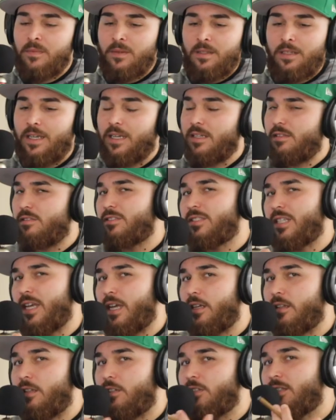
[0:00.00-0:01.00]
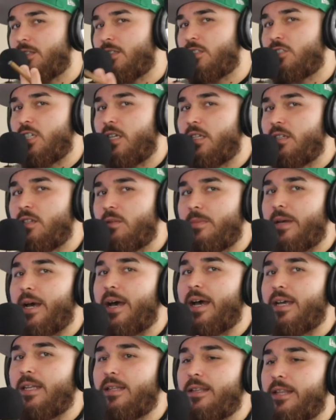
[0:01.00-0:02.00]
And there's a, there's an agenda
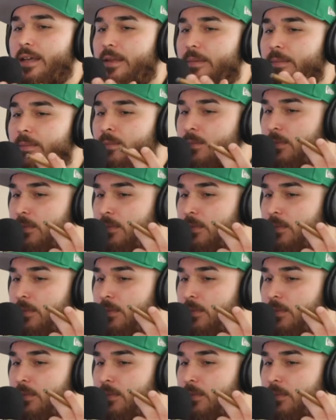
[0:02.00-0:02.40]
behind that.